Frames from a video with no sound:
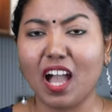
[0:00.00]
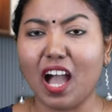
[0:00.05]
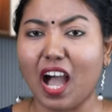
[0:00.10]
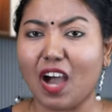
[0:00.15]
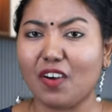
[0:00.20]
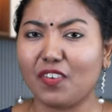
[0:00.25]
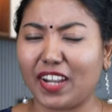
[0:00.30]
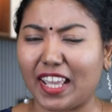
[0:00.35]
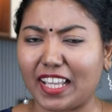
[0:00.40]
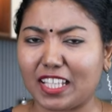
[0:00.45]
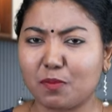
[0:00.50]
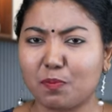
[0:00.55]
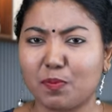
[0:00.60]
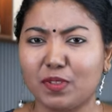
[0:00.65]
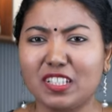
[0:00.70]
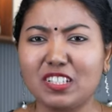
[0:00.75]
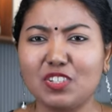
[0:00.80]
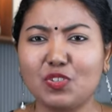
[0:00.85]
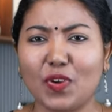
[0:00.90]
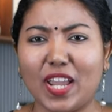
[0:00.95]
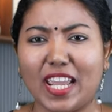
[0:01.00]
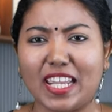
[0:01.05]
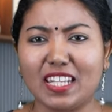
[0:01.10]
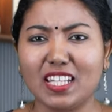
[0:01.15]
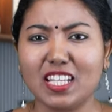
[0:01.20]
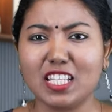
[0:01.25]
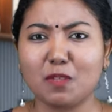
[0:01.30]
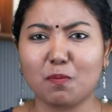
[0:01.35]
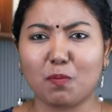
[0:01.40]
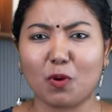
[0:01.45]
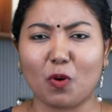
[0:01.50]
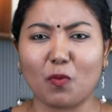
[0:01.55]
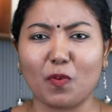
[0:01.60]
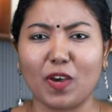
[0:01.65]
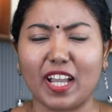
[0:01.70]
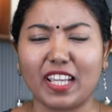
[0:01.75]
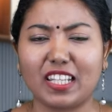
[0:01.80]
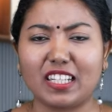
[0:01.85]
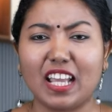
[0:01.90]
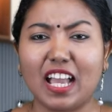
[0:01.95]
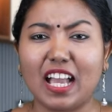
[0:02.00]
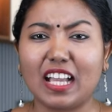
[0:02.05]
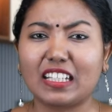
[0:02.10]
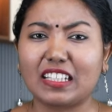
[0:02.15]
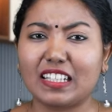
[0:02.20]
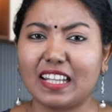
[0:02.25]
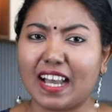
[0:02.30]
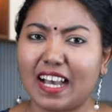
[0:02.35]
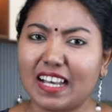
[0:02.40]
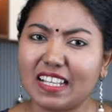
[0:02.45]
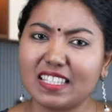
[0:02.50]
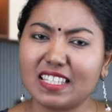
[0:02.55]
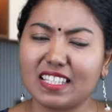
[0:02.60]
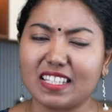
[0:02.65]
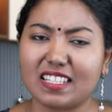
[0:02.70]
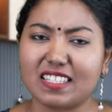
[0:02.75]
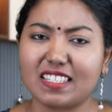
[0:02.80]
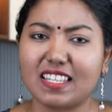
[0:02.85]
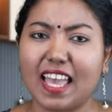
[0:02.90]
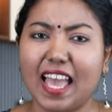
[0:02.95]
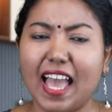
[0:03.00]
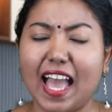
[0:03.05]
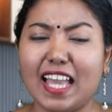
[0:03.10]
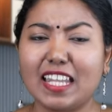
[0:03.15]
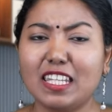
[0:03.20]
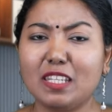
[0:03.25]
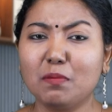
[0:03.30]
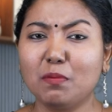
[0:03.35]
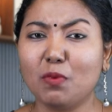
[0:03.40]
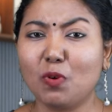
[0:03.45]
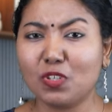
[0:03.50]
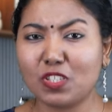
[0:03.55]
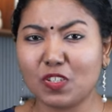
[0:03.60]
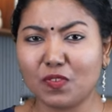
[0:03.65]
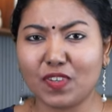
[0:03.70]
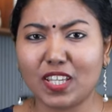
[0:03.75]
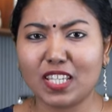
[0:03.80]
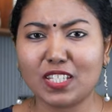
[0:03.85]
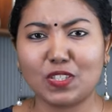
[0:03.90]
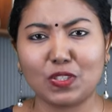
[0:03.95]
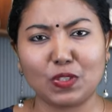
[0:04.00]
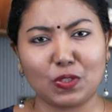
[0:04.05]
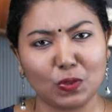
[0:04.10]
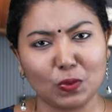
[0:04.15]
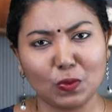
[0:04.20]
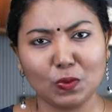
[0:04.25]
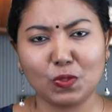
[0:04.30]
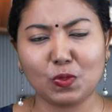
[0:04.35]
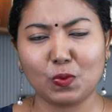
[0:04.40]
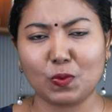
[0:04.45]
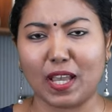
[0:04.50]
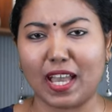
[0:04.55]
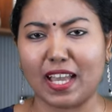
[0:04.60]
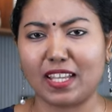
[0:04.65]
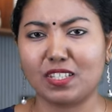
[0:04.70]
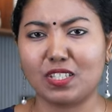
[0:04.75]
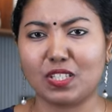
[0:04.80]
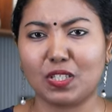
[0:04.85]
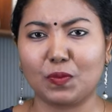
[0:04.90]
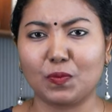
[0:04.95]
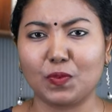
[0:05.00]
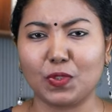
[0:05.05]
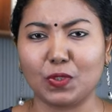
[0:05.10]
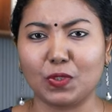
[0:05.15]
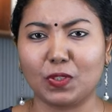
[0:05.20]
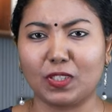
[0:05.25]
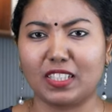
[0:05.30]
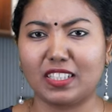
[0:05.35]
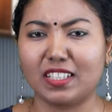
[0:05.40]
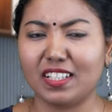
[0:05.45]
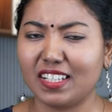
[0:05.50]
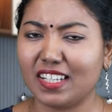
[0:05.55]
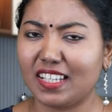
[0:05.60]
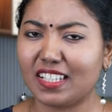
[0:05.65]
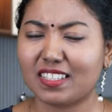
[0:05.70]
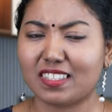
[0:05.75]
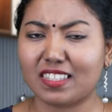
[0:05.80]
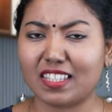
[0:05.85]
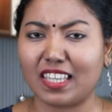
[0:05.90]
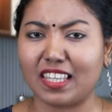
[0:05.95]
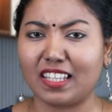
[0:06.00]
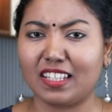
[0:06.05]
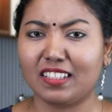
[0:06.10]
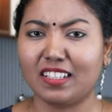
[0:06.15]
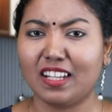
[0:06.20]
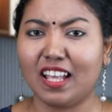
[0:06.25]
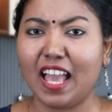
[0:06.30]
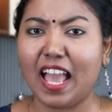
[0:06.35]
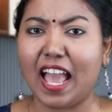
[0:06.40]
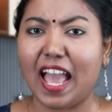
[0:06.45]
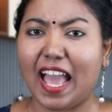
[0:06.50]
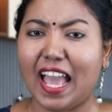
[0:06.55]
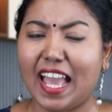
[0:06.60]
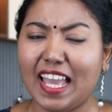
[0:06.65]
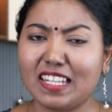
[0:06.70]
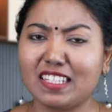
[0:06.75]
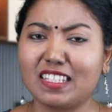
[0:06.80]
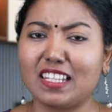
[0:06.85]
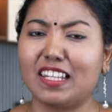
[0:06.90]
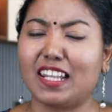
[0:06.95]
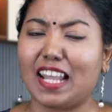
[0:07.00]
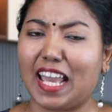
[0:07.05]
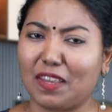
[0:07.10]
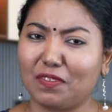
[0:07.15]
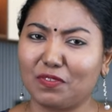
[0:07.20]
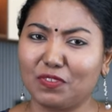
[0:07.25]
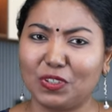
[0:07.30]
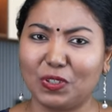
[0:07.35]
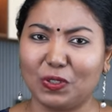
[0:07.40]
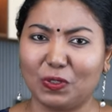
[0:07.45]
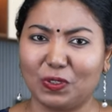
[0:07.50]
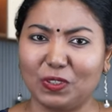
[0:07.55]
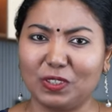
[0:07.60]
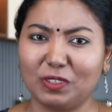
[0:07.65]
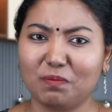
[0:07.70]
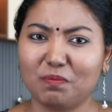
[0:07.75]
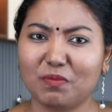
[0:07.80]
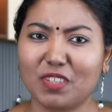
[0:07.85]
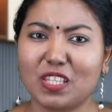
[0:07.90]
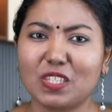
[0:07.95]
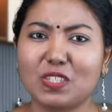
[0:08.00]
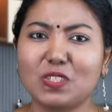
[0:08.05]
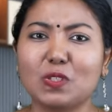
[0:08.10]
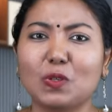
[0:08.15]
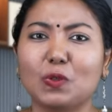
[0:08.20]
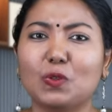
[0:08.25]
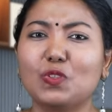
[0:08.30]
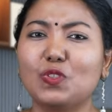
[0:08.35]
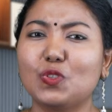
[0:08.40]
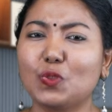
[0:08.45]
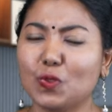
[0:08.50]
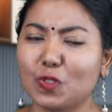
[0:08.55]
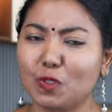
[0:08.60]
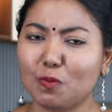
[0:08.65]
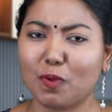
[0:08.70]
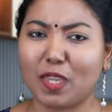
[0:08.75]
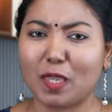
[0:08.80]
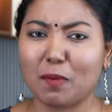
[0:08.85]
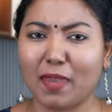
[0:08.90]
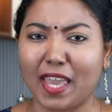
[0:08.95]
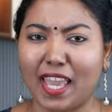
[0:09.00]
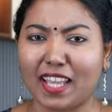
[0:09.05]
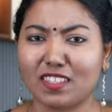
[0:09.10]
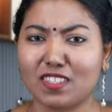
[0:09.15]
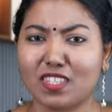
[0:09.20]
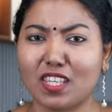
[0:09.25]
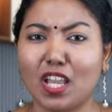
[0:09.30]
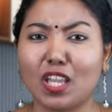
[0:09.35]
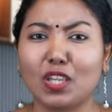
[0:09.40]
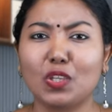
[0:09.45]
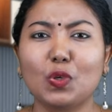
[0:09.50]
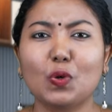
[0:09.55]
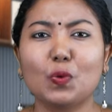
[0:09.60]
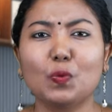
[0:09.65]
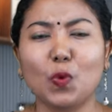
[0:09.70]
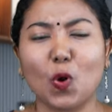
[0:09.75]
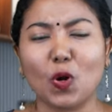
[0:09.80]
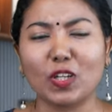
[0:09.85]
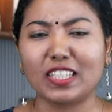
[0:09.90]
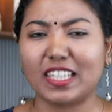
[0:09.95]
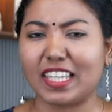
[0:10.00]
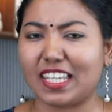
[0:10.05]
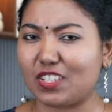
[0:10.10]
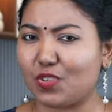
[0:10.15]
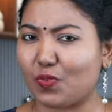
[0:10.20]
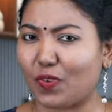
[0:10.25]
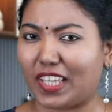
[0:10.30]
Our expert trainers provide classes and motivate you to achieve your learning skill and the life goal. So choose Bemax, you won't get